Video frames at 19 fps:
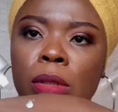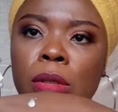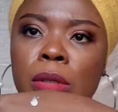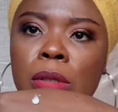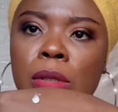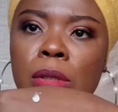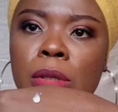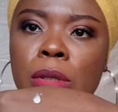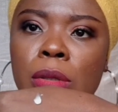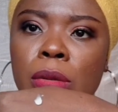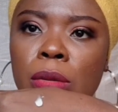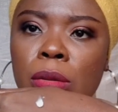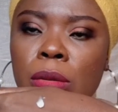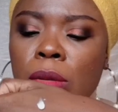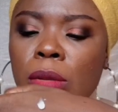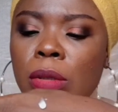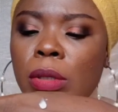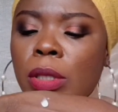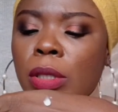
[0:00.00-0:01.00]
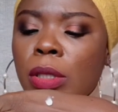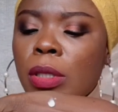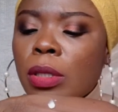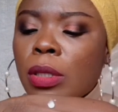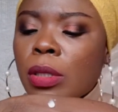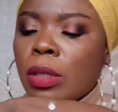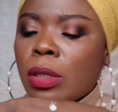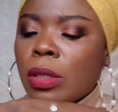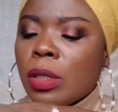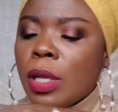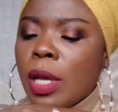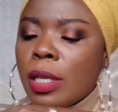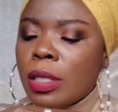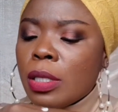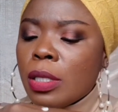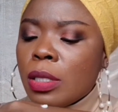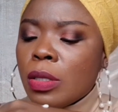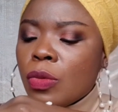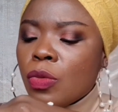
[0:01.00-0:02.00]
So
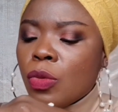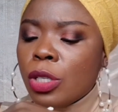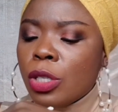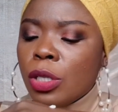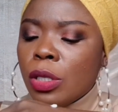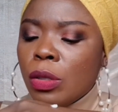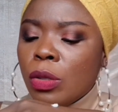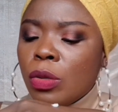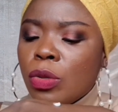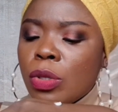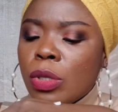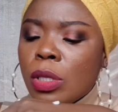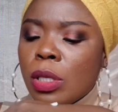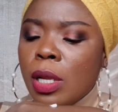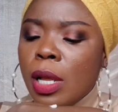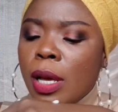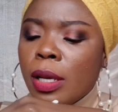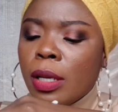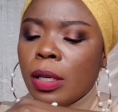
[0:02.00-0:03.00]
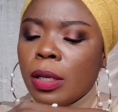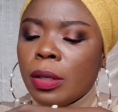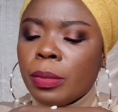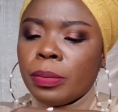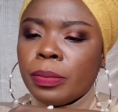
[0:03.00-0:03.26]
that is what it looks like.